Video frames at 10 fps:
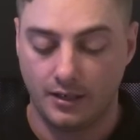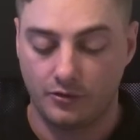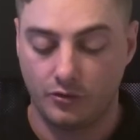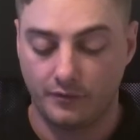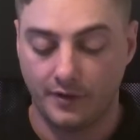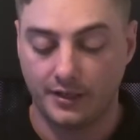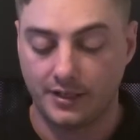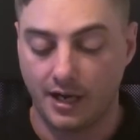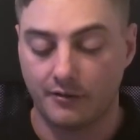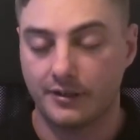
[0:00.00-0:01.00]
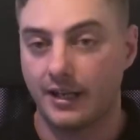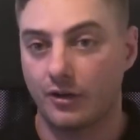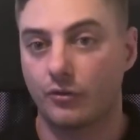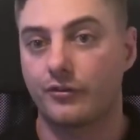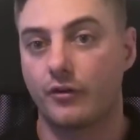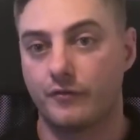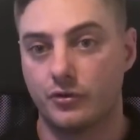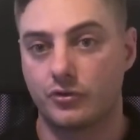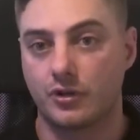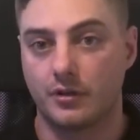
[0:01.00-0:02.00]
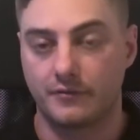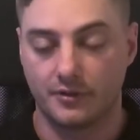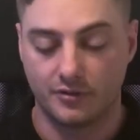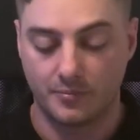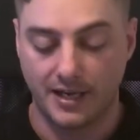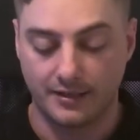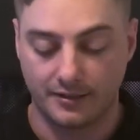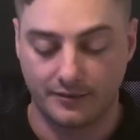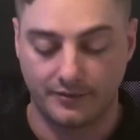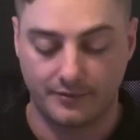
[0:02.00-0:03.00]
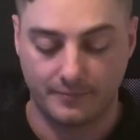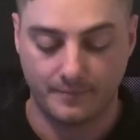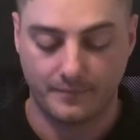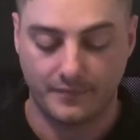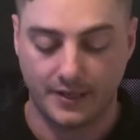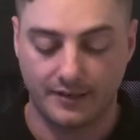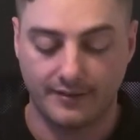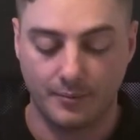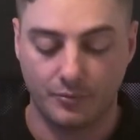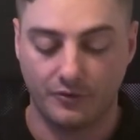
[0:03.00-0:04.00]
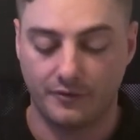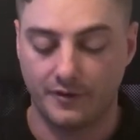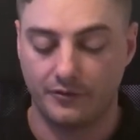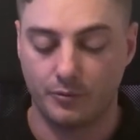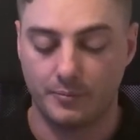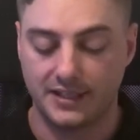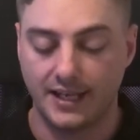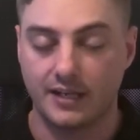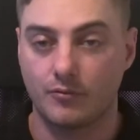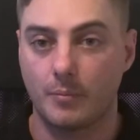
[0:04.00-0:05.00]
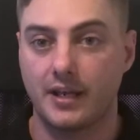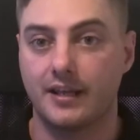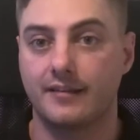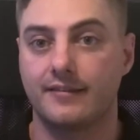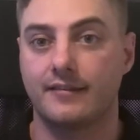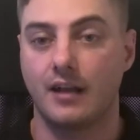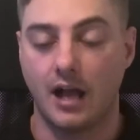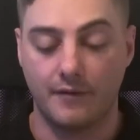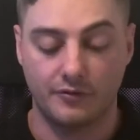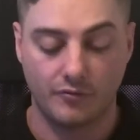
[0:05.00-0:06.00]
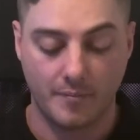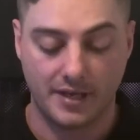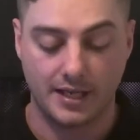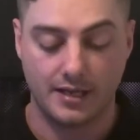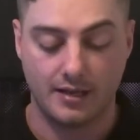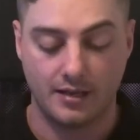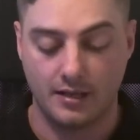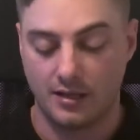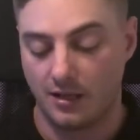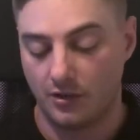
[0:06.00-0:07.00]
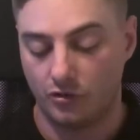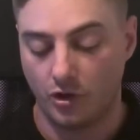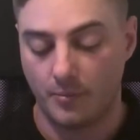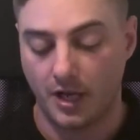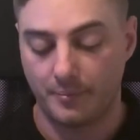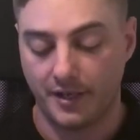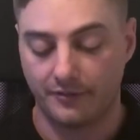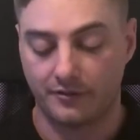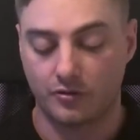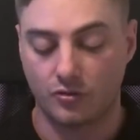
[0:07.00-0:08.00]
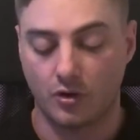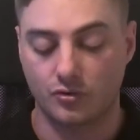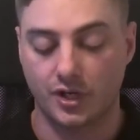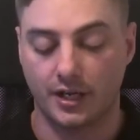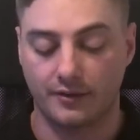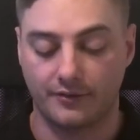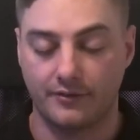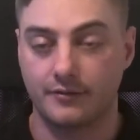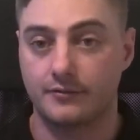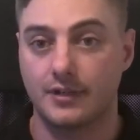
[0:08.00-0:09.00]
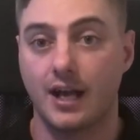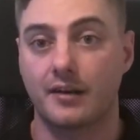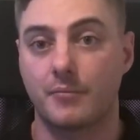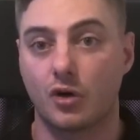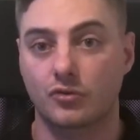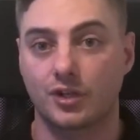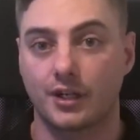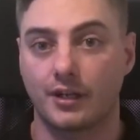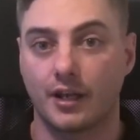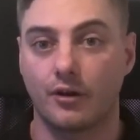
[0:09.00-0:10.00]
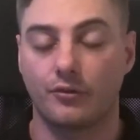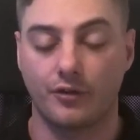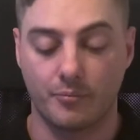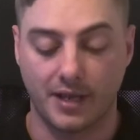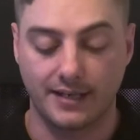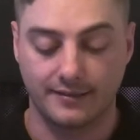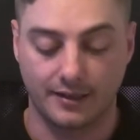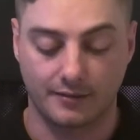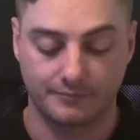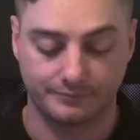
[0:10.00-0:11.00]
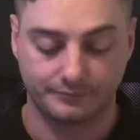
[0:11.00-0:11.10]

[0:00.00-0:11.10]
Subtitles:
to fund current and also future village maintenance. Examples of this would be gate repairs, oven repair, termite and pest control checks, garden mulching, and also painting.